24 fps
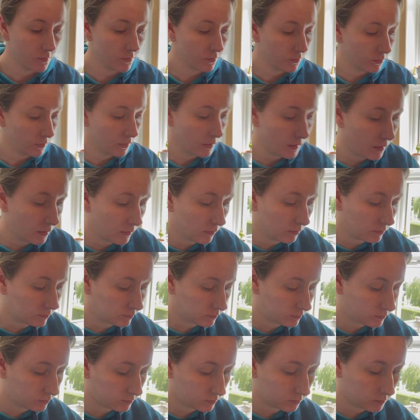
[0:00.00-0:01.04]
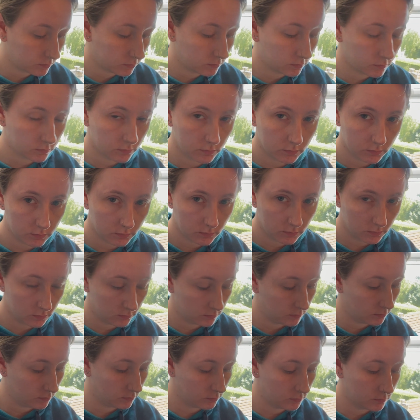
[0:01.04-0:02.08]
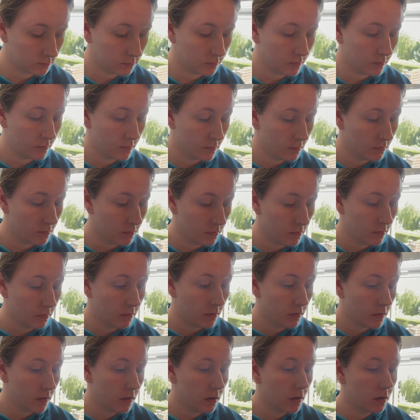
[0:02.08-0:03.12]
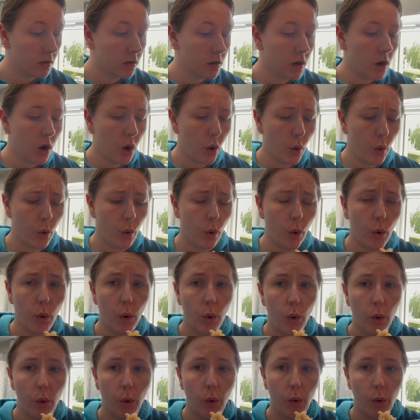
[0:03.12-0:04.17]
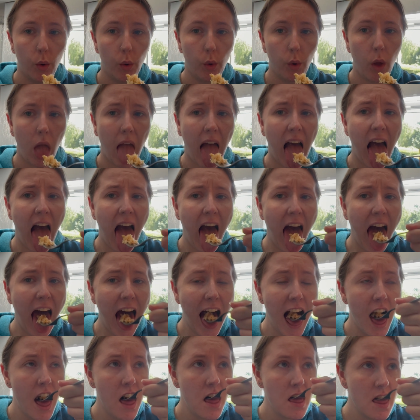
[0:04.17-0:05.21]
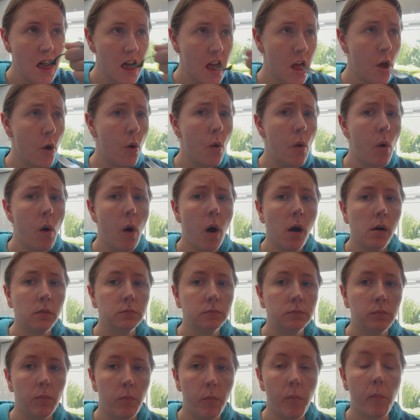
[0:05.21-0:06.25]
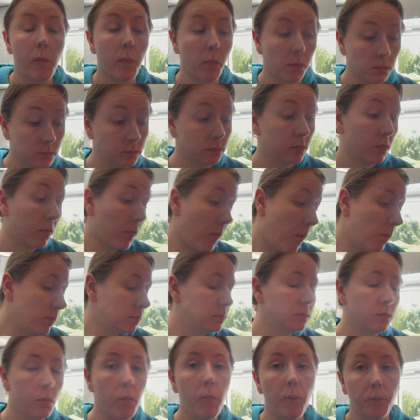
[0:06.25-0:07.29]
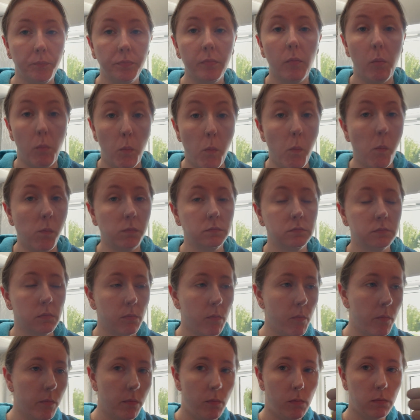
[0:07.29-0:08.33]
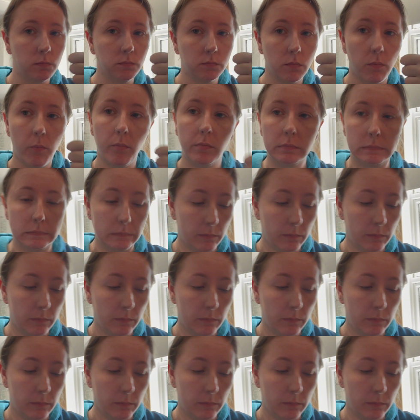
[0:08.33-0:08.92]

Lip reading: in. Make sure you taste it before you dish it up because then you can add more or whatever if you need to. This one was okay. And there you